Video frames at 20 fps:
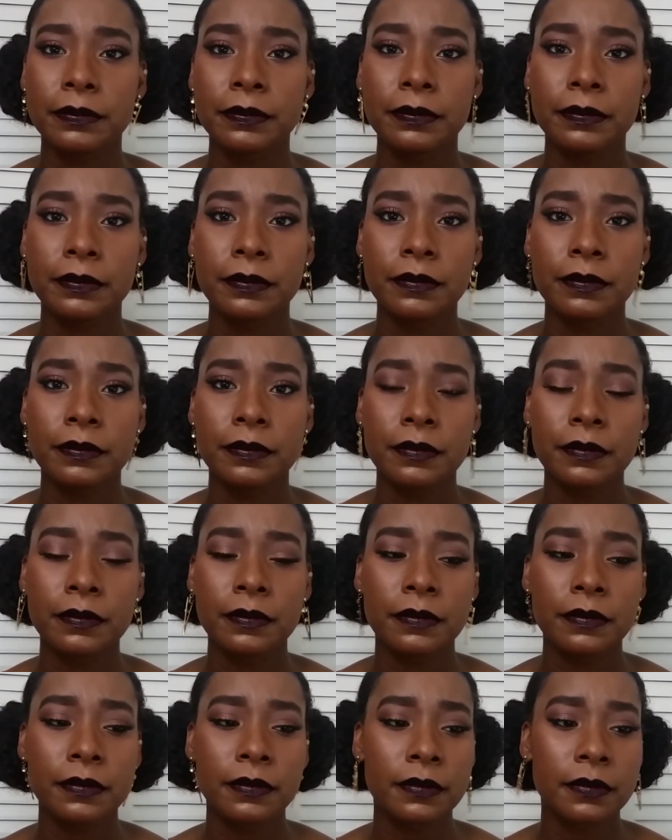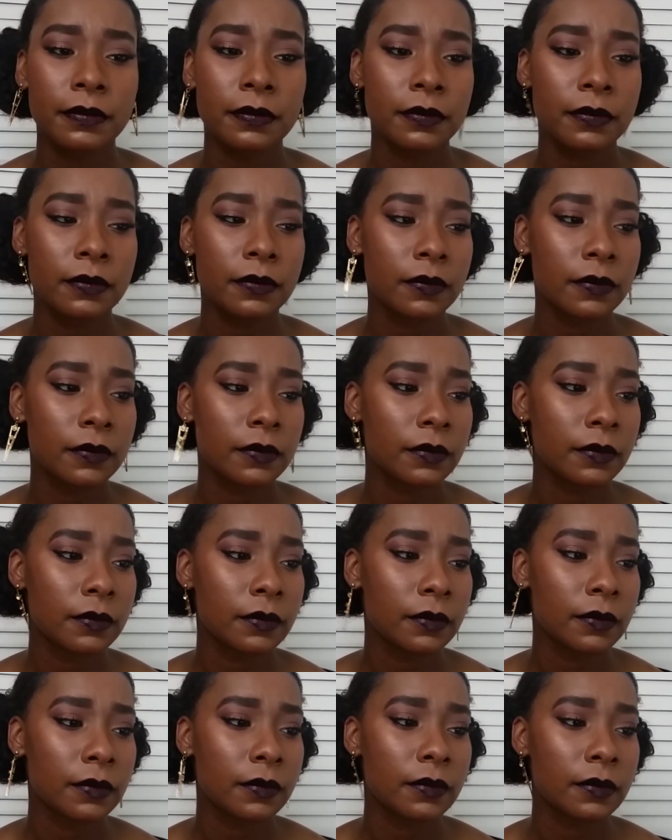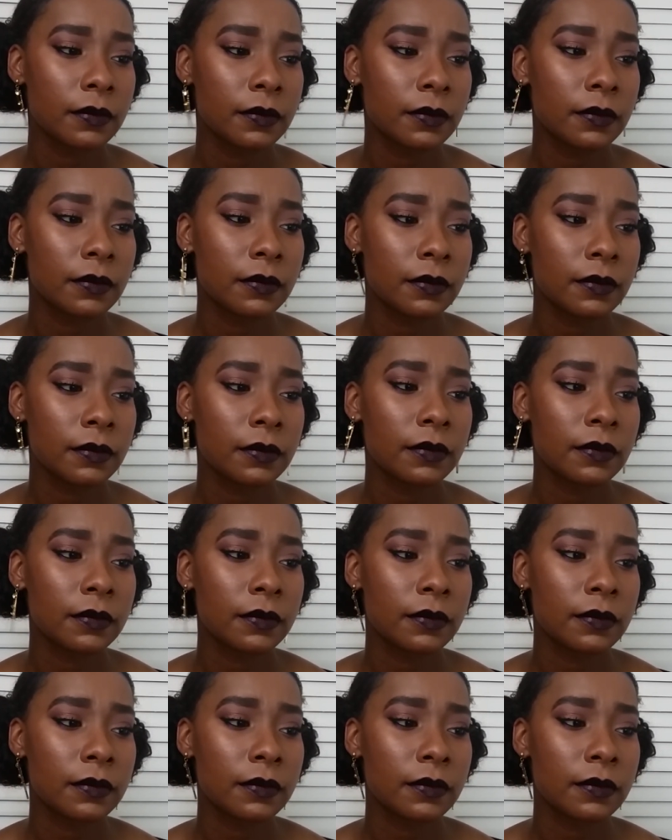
(no one is talking)